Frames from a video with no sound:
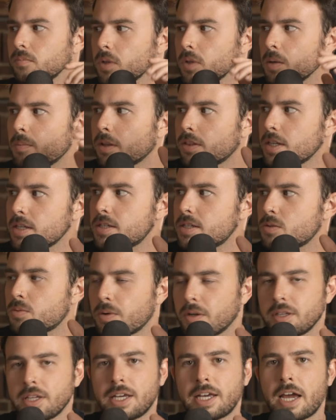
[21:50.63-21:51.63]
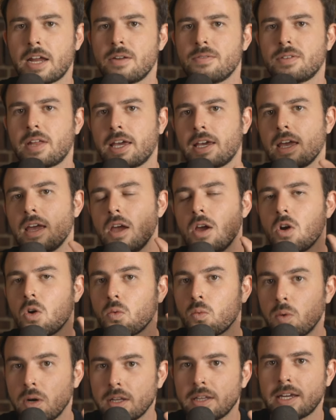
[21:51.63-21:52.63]
but this is really kind of like
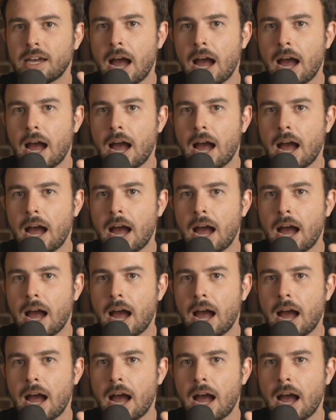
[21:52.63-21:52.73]
really